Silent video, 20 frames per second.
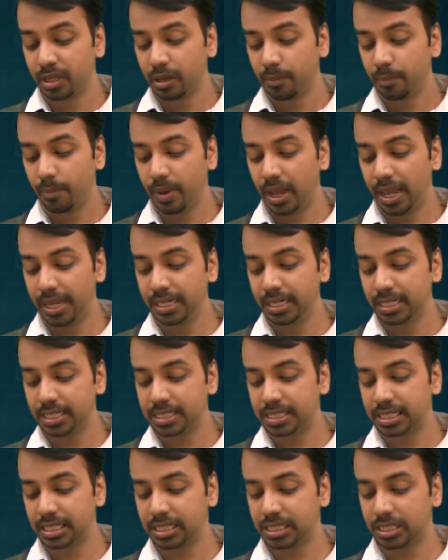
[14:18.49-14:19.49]
minus
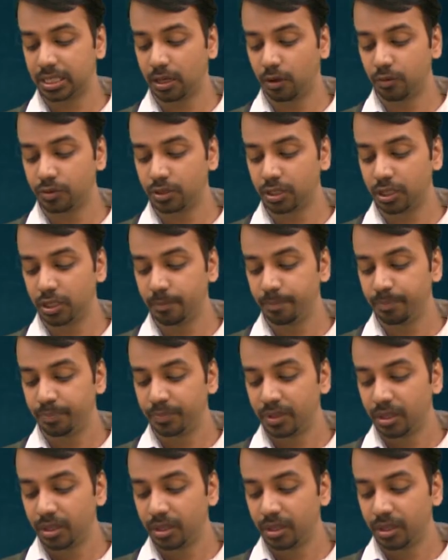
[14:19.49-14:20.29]
6,000,